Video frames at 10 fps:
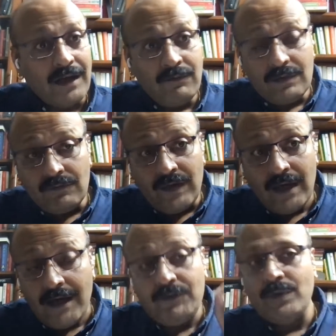And we
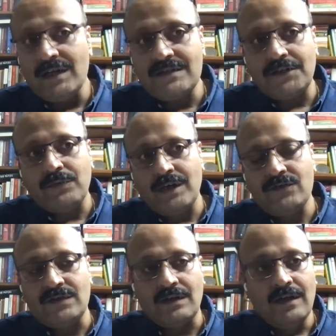have to ask that
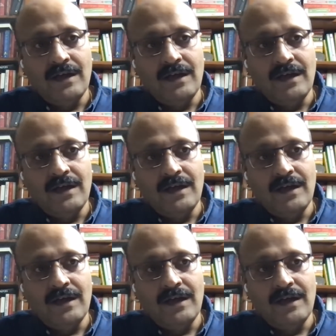question,